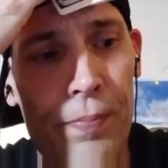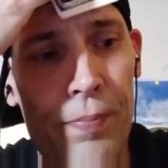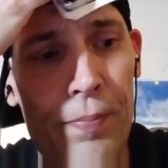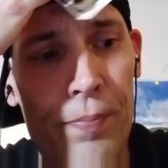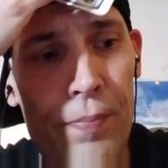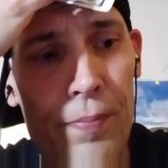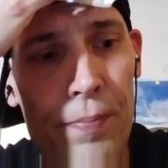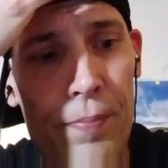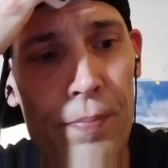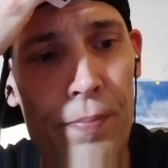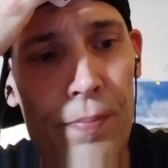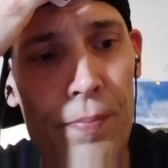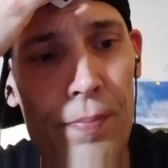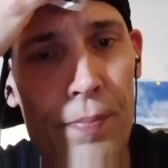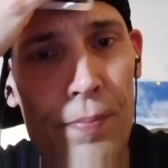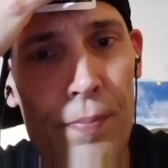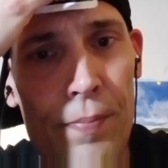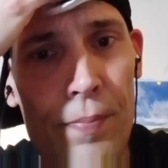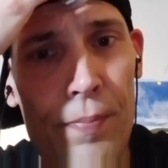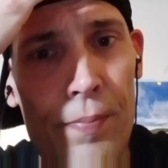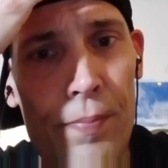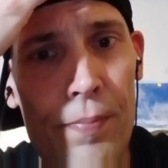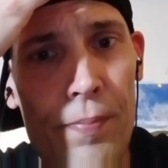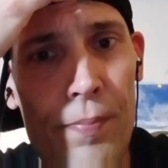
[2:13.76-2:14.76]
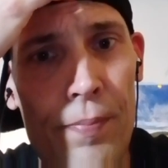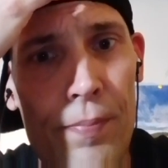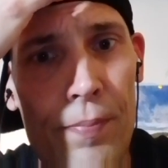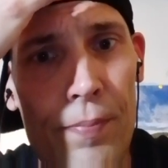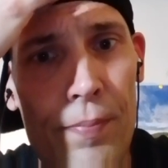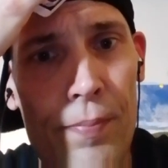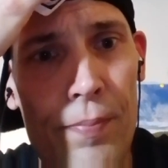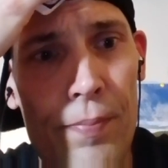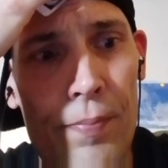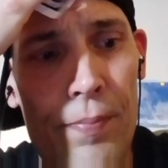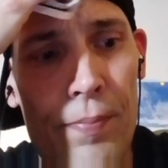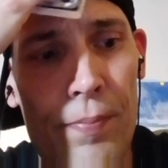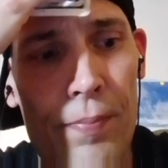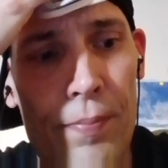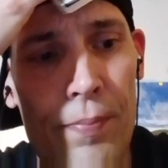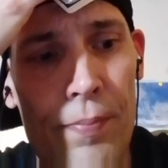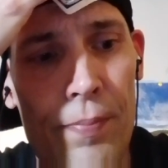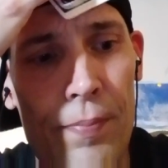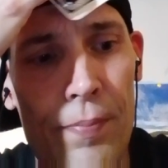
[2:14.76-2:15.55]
(no one is talking)